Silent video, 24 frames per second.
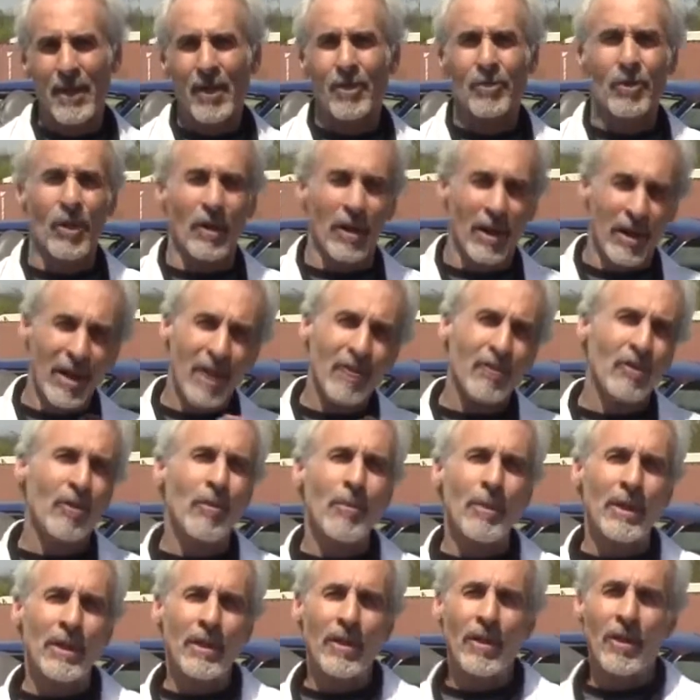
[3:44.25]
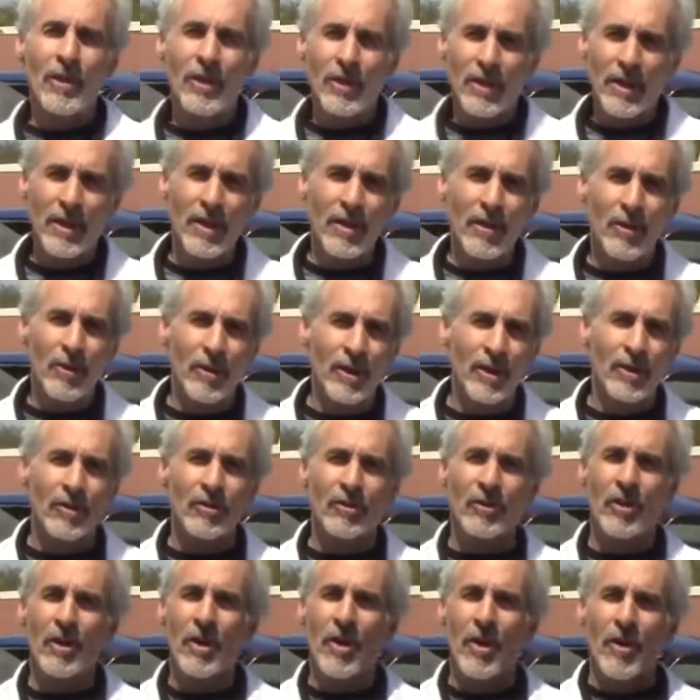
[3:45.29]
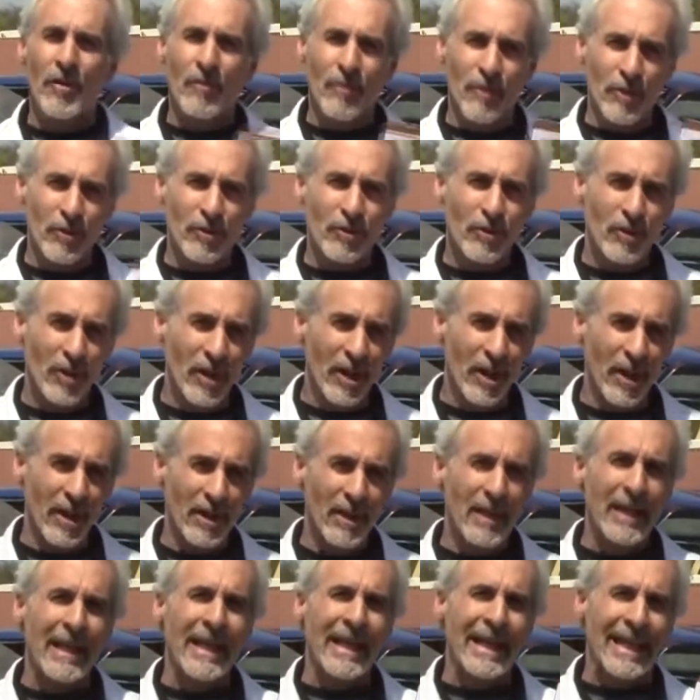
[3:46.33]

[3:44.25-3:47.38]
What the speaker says: So the lesson to be learned here is, first thing,